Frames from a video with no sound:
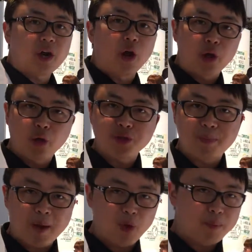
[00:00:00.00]
a huge
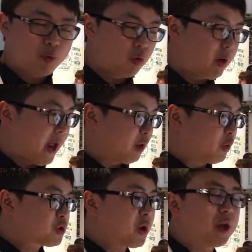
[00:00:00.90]
memory pool, and
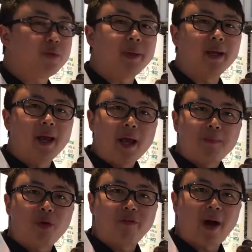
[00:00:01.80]
we try to
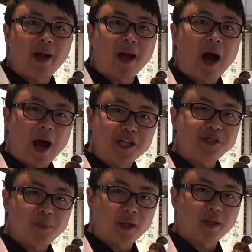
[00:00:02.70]
provide a high
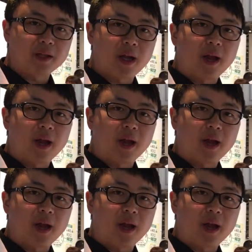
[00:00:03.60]
speed